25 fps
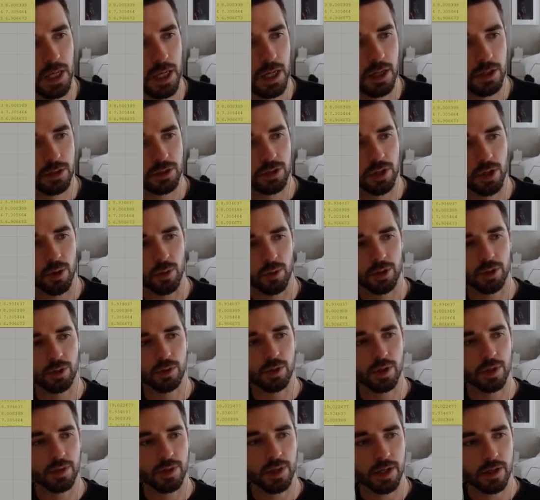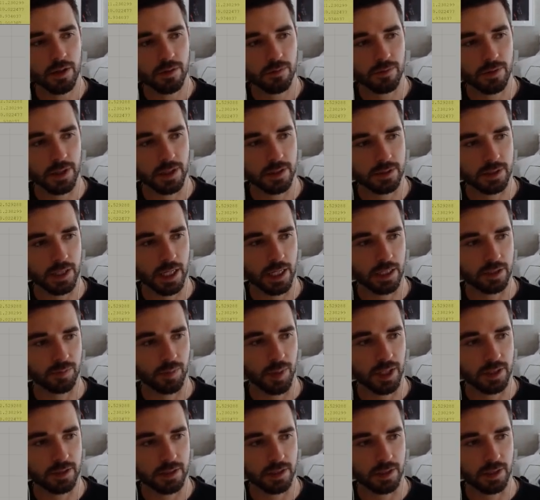So you can think of this as
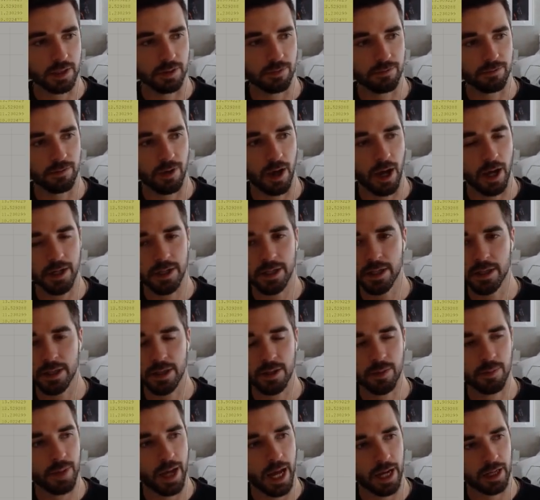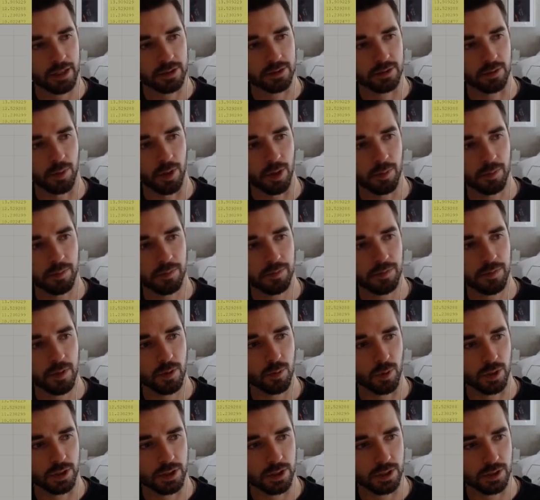basically finding the maximum,
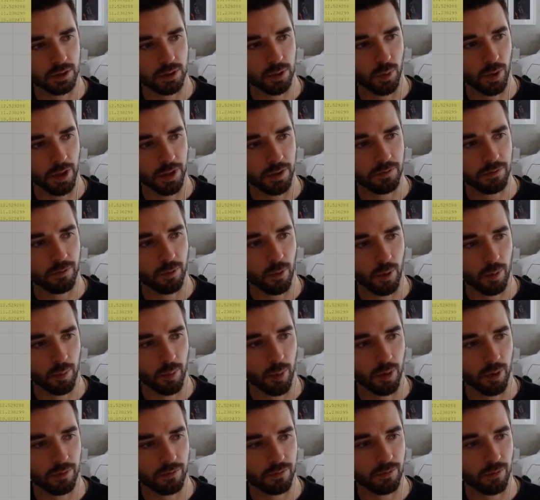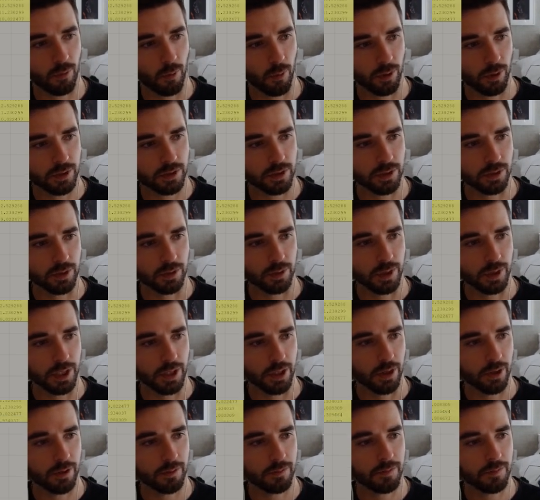which is 24.42
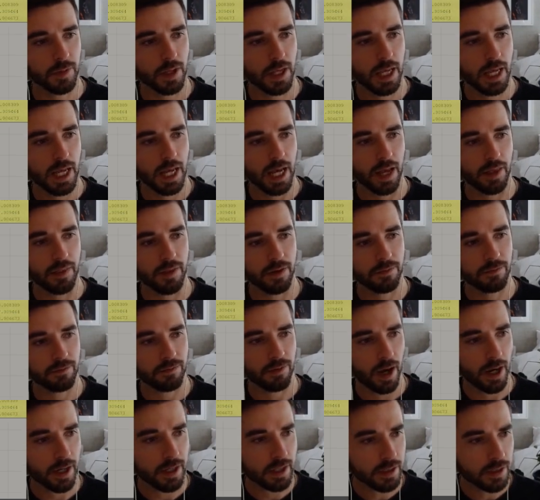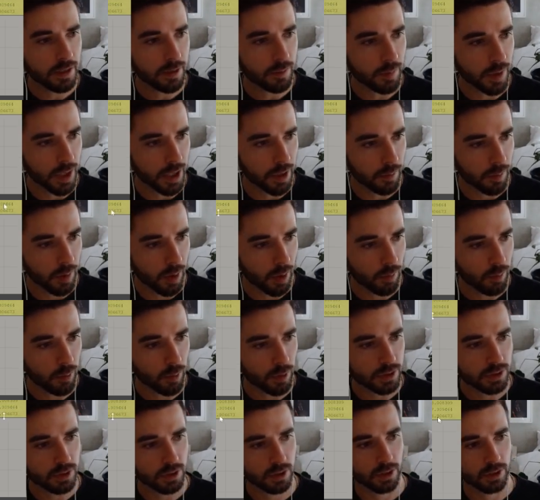here, and then finding the minimum,
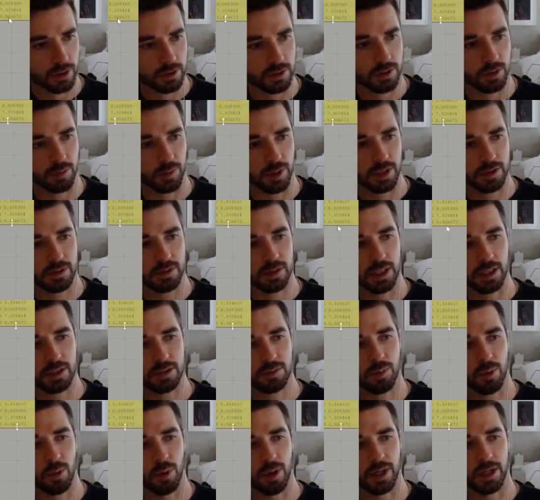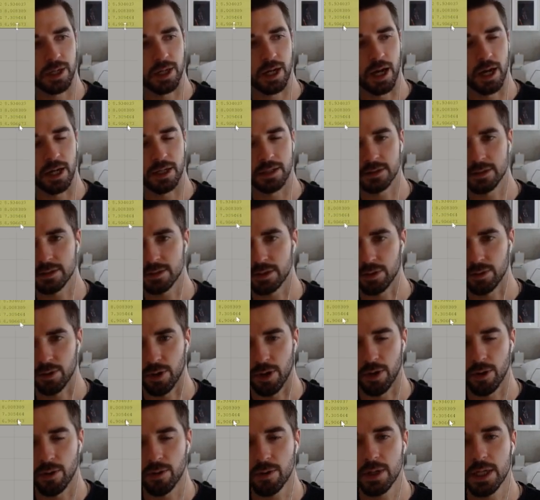which looks to be
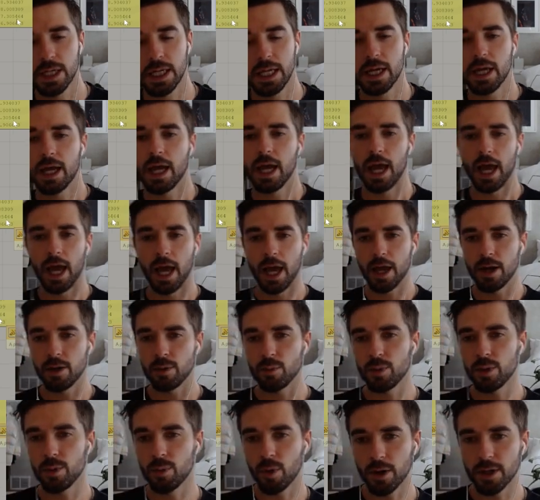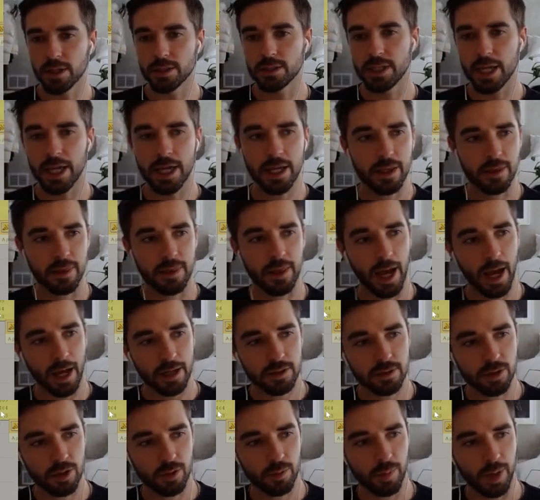6.90, and we want to take that
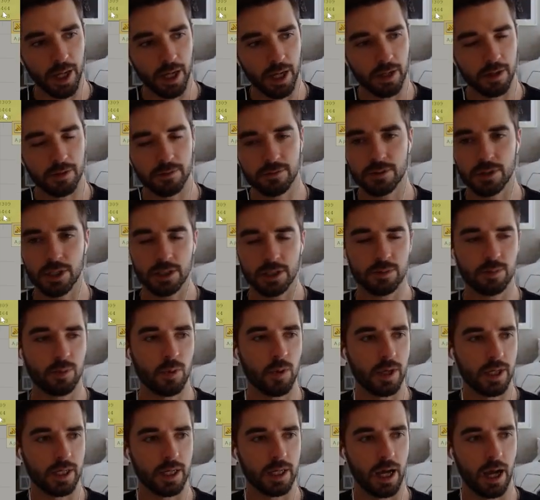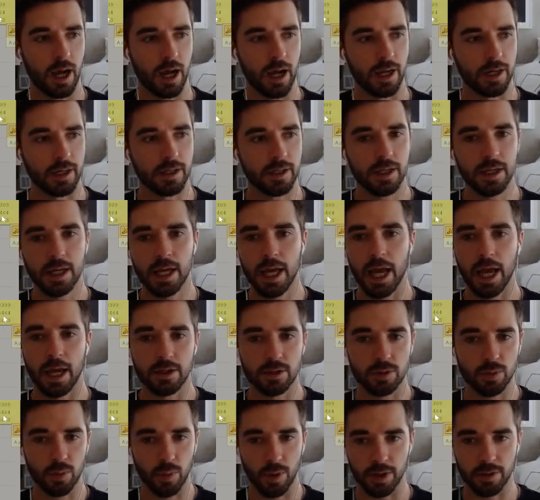domain of 6.9 and
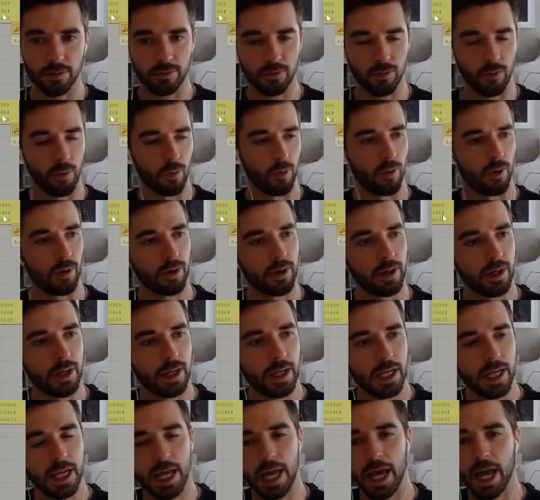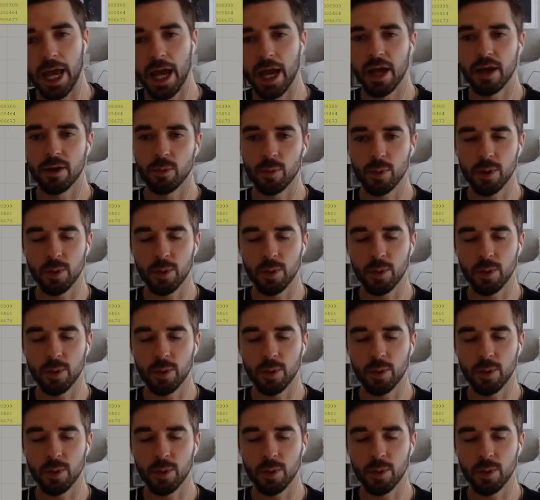24, and we